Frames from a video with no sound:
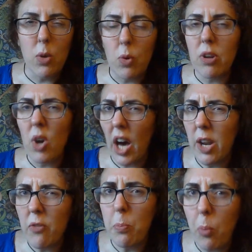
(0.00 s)
You want a
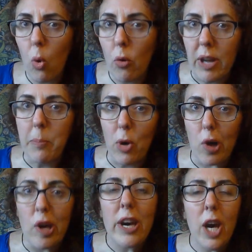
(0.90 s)
kind of a boring
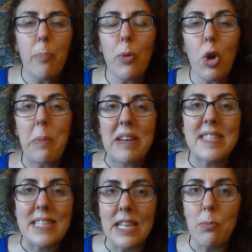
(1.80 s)
book, a book
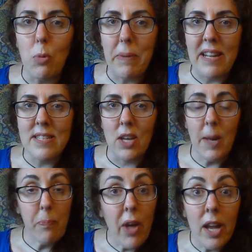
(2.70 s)
about sleep or
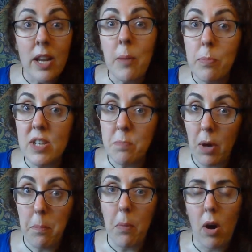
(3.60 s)
bedtime. I like books
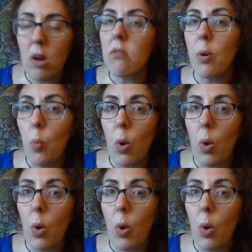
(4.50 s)
by Margaret